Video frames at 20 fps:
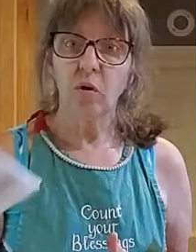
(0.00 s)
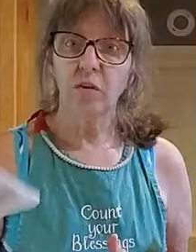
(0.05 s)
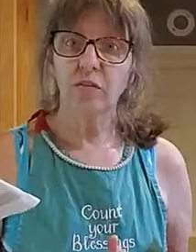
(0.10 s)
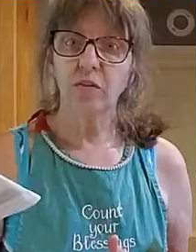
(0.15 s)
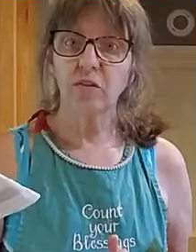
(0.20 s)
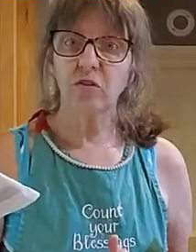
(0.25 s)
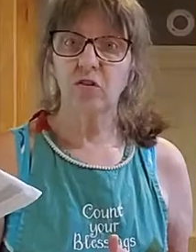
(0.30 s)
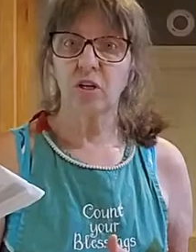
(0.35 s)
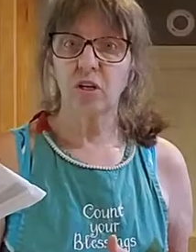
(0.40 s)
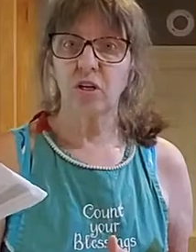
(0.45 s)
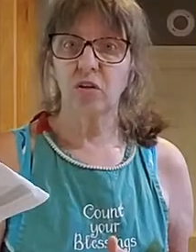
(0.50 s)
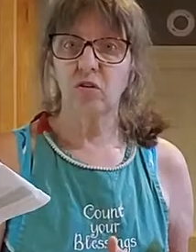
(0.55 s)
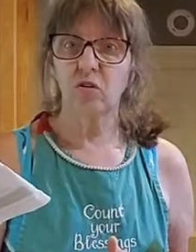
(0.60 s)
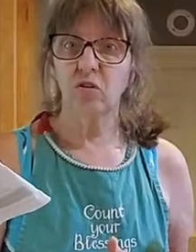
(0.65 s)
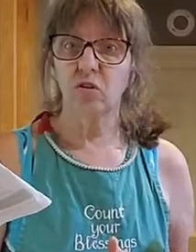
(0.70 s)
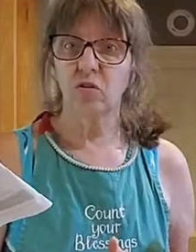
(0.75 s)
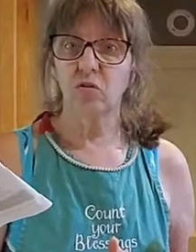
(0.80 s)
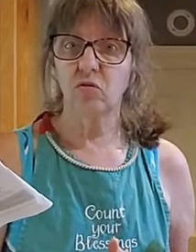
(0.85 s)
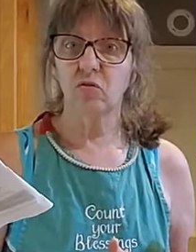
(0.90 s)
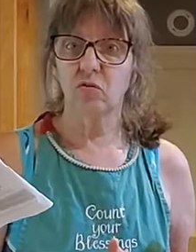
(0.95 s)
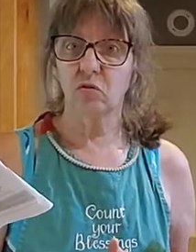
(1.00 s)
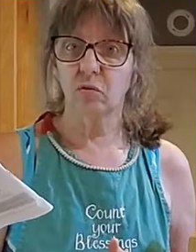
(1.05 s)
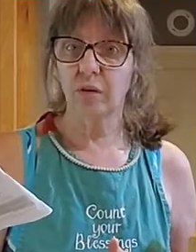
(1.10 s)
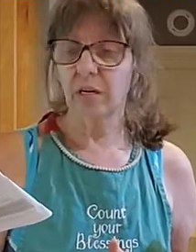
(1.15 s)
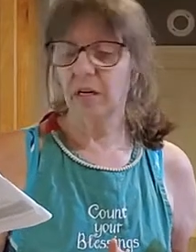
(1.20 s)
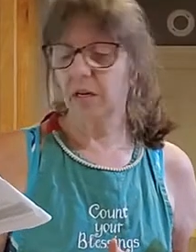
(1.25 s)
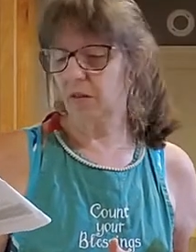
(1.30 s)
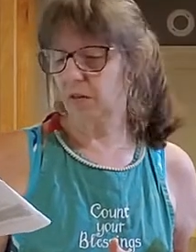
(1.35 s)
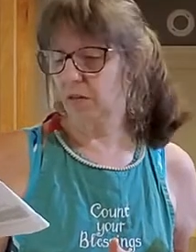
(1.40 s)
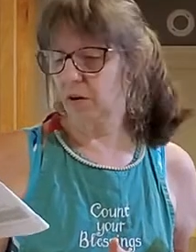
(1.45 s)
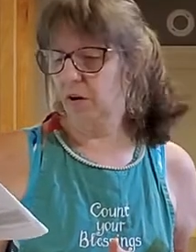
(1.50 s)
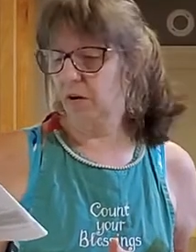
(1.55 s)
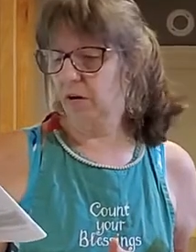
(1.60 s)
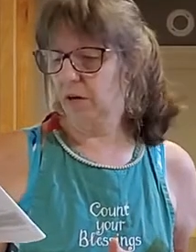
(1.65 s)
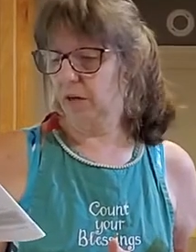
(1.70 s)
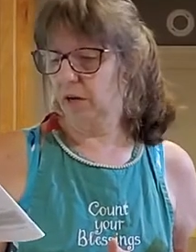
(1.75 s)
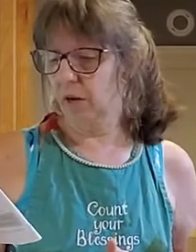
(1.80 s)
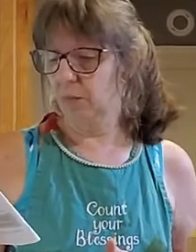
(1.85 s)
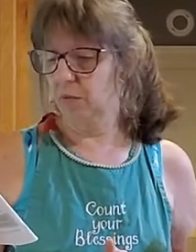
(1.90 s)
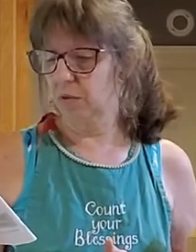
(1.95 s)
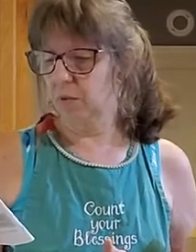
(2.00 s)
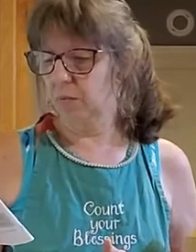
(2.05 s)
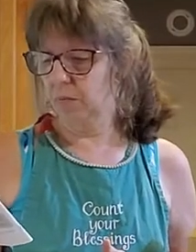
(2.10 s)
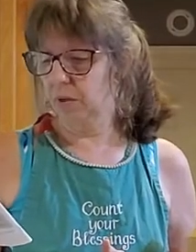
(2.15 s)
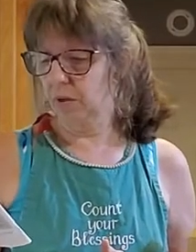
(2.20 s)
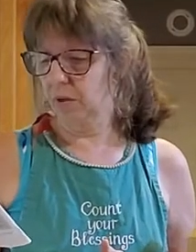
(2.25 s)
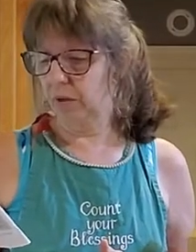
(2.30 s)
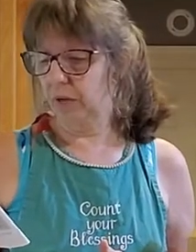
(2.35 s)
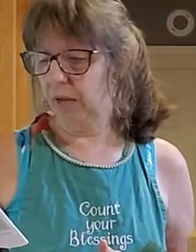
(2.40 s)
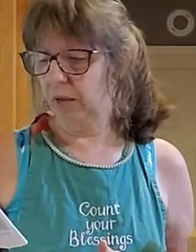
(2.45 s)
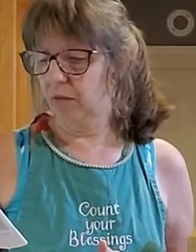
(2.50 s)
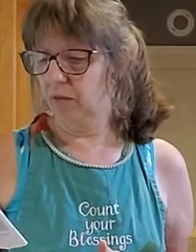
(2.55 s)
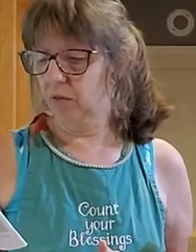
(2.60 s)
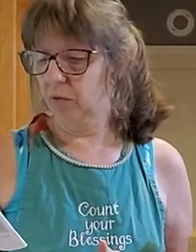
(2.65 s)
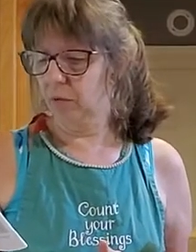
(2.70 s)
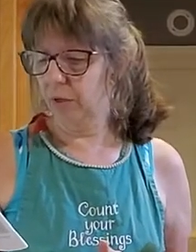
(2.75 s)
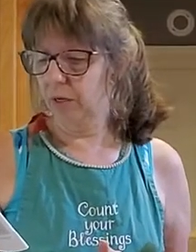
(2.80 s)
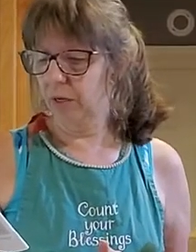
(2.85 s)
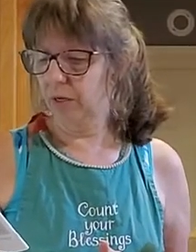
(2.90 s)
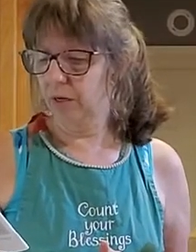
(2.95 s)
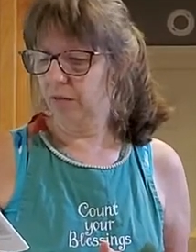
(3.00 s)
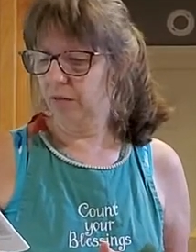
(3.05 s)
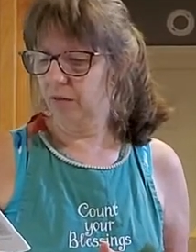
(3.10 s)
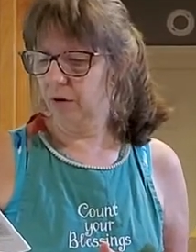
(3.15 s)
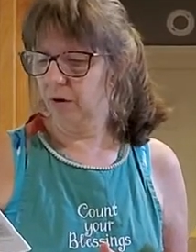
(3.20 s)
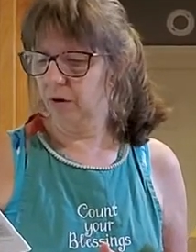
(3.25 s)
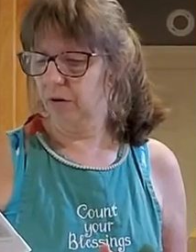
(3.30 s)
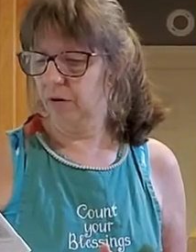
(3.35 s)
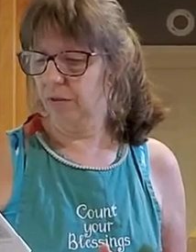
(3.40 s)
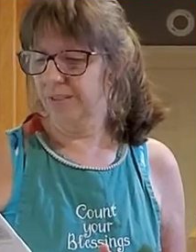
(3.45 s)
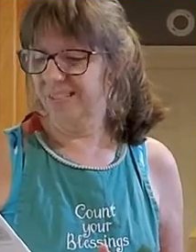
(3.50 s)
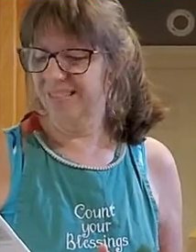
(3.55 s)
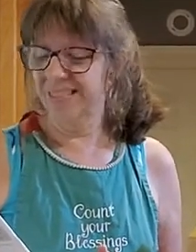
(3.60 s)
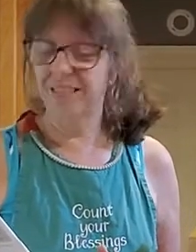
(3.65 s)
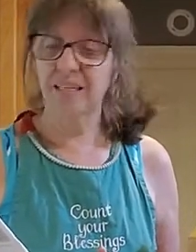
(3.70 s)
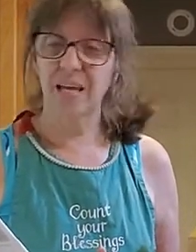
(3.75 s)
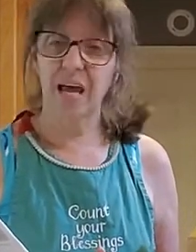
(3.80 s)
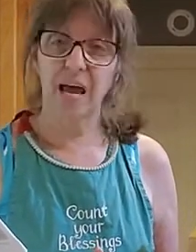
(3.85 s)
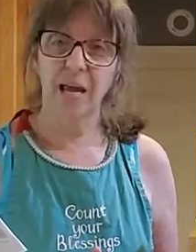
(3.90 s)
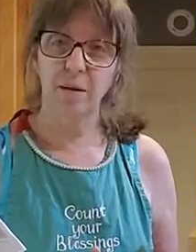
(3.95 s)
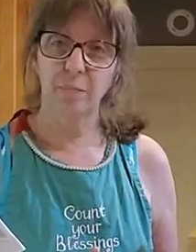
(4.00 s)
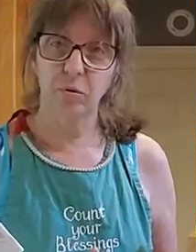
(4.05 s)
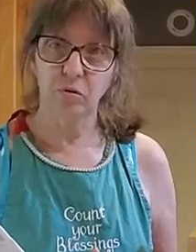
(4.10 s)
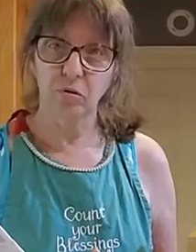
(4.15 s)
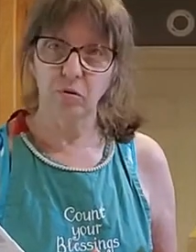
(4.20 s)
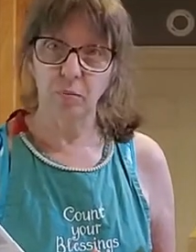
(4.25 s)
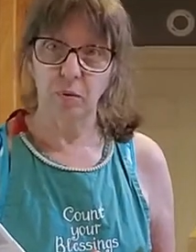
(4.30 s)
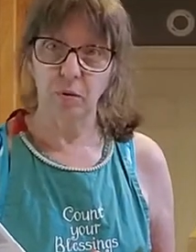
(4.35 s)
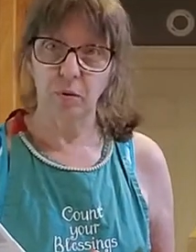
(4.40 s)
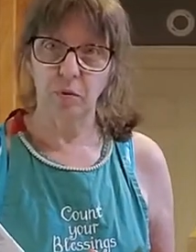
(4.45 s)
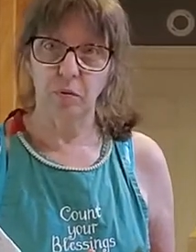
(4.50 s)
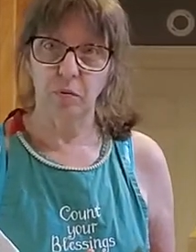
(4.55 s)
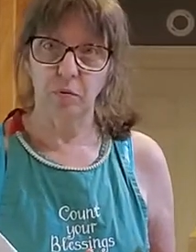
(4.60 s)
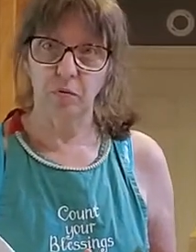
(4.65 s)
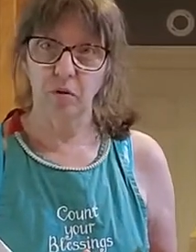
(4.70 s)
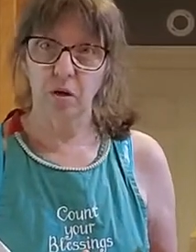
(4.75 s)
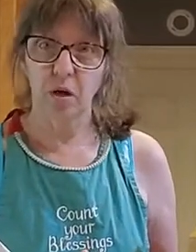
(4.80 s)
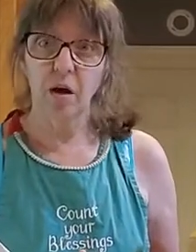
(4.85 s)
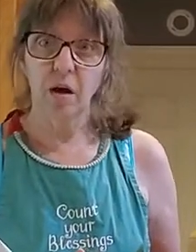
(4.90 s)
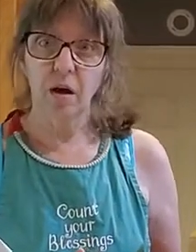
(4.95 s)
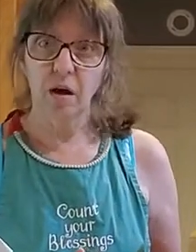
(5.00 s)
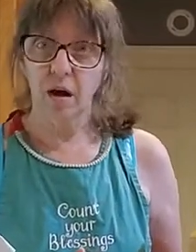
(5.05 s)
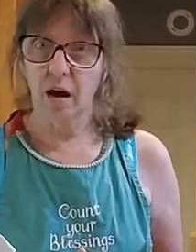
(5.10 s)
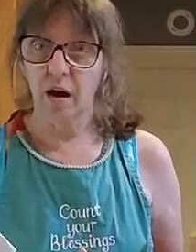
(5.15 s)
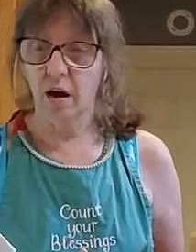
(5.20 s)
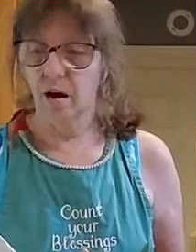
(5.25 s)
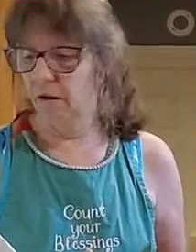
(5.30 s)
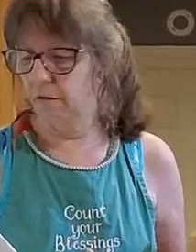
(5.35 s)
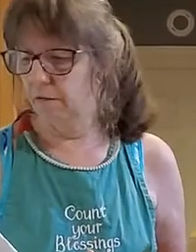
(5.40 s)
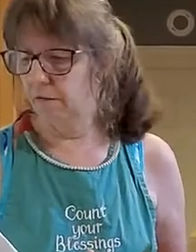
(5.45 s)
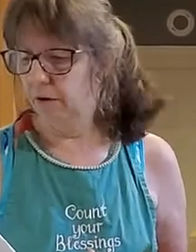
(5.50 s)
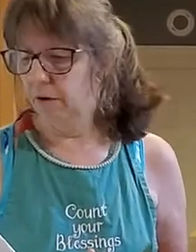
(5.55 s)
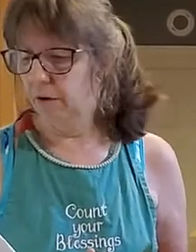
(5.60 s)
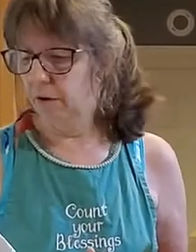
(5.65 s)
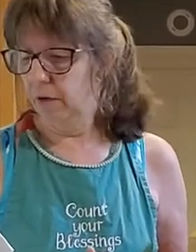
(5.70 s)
With the cheese, use 3 1/3 cups of milk and 3 1/3 tablespoons of